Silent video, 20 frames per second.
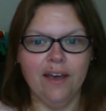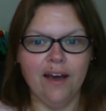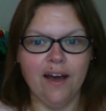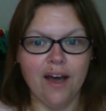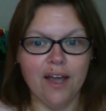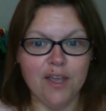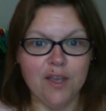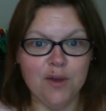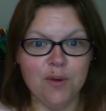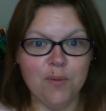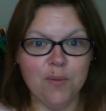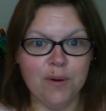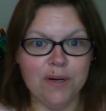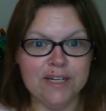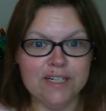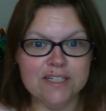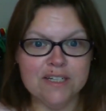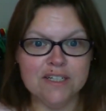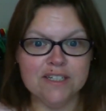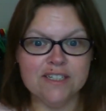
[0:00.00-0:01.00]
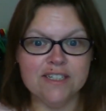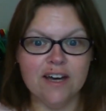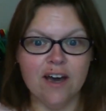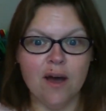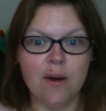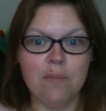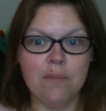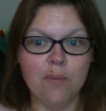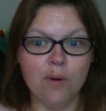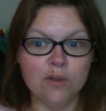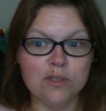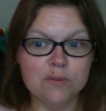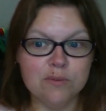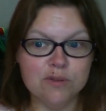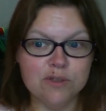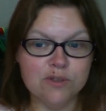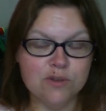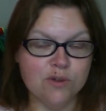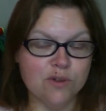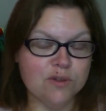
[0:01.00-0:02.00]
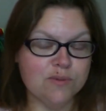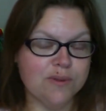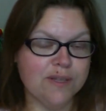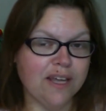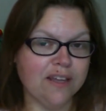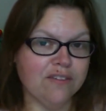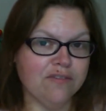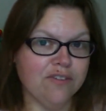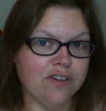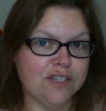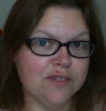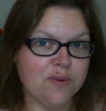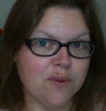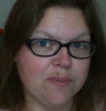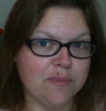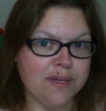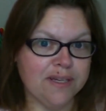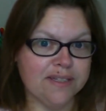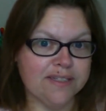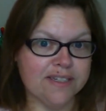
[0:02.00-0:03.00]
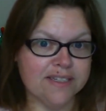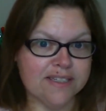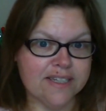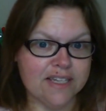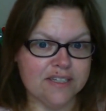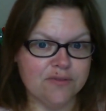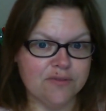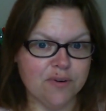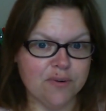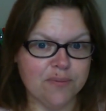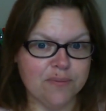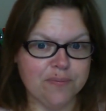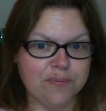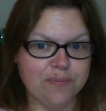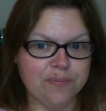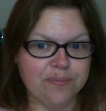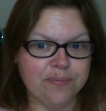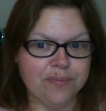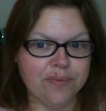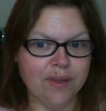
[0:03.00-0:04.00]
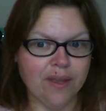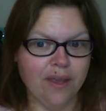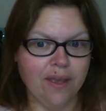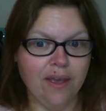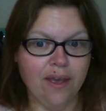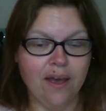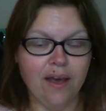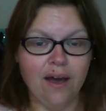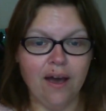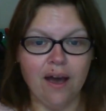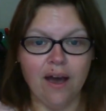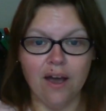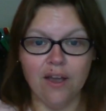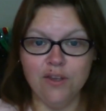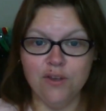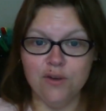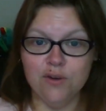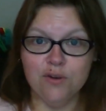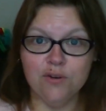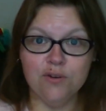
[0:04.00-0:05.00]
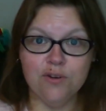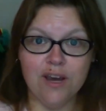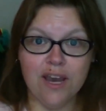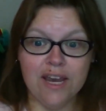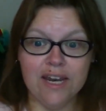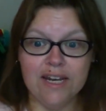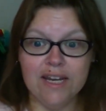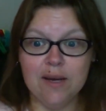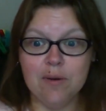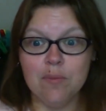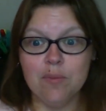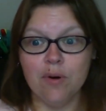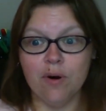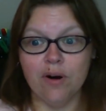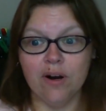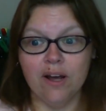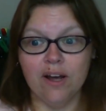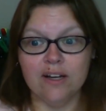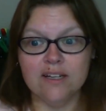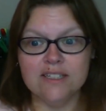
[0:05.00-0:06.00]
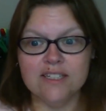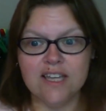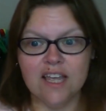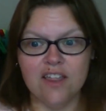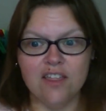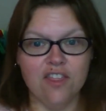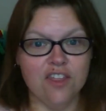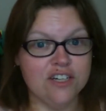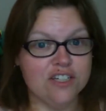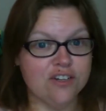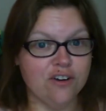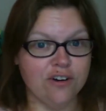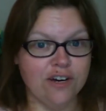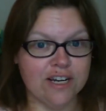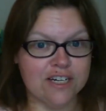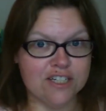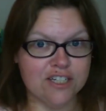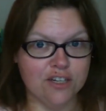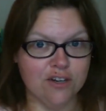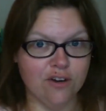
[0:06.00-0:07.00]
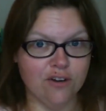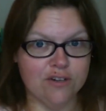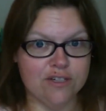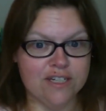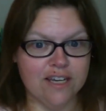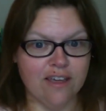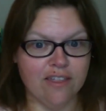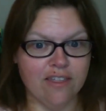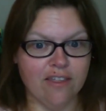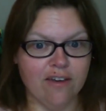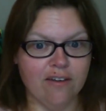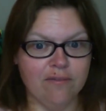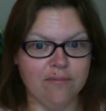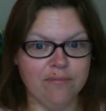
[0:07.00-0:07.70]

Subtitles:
Are you wanting to start multiple stores without the first one being successful? Are you creating products that don't actually go together?